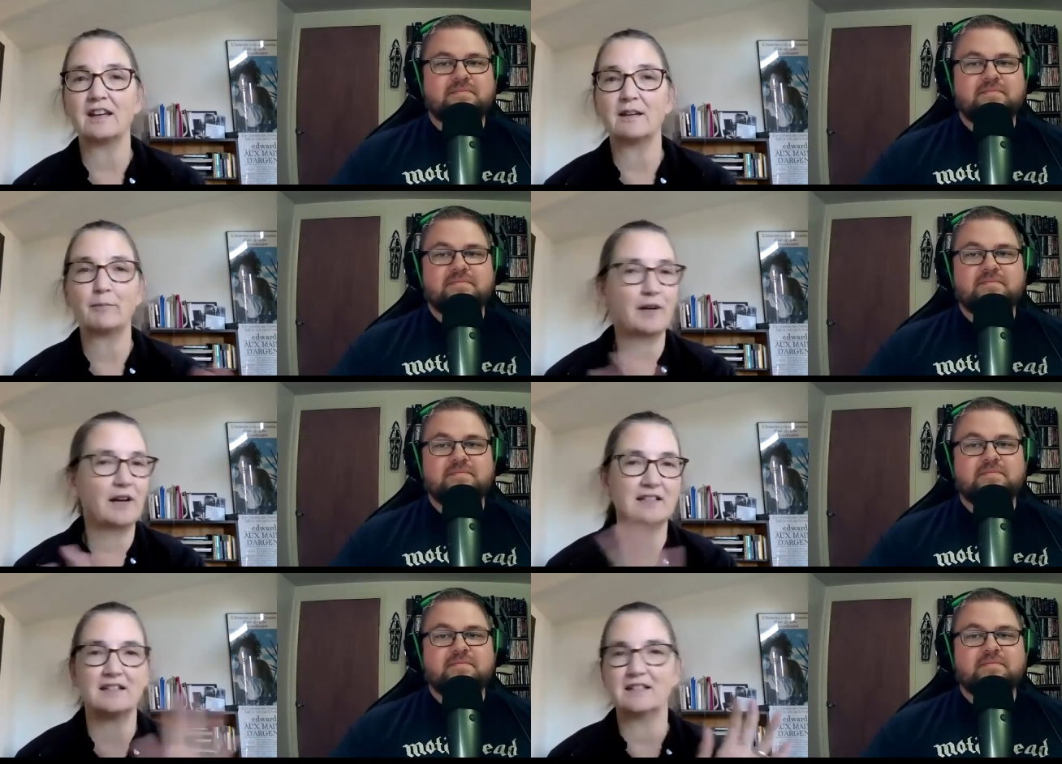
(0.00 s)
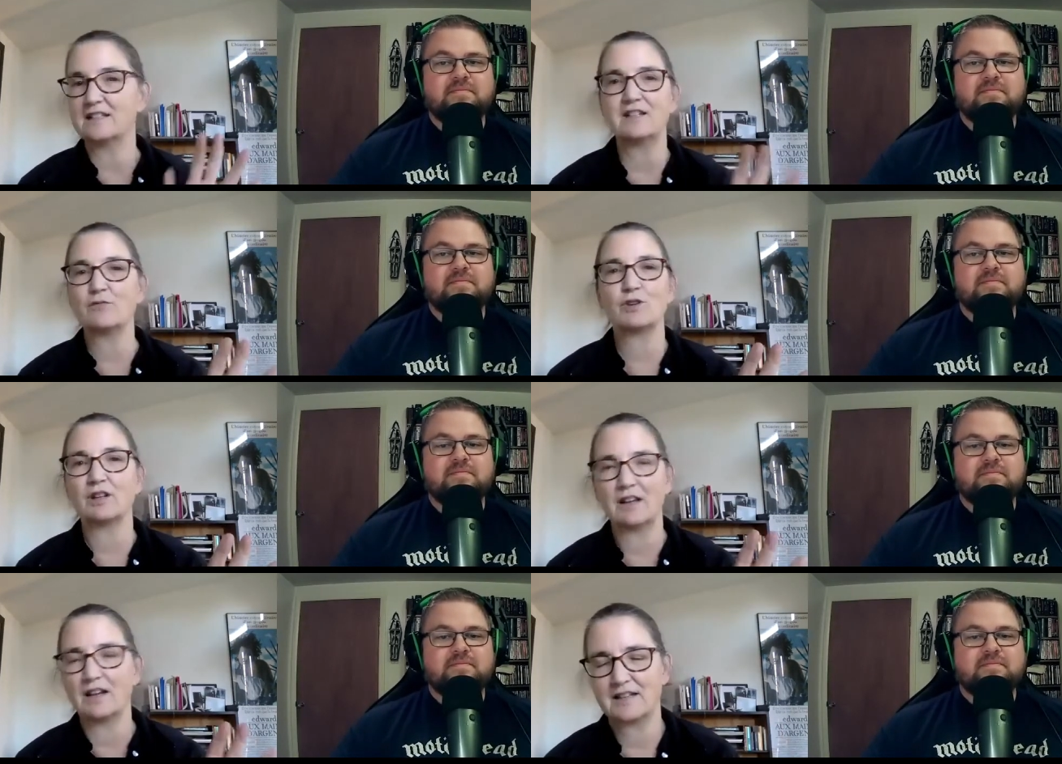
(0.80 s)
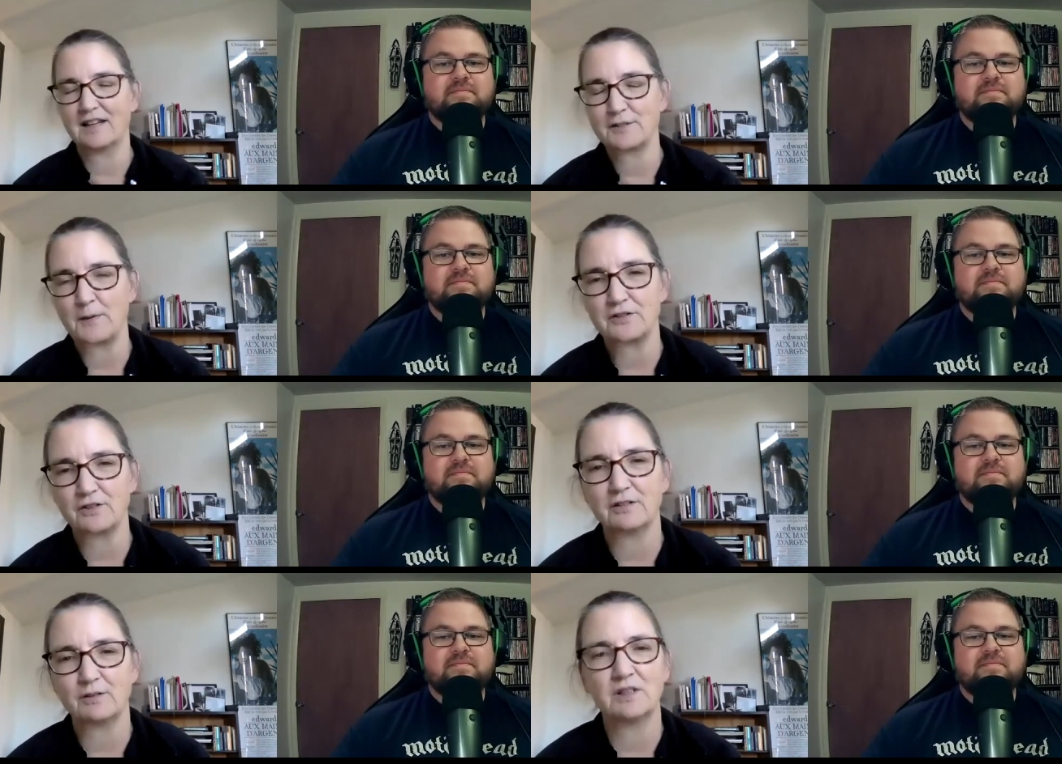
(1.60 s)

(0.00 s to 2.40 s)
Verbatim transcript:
Speaker 1: it, but I didn't realize how special it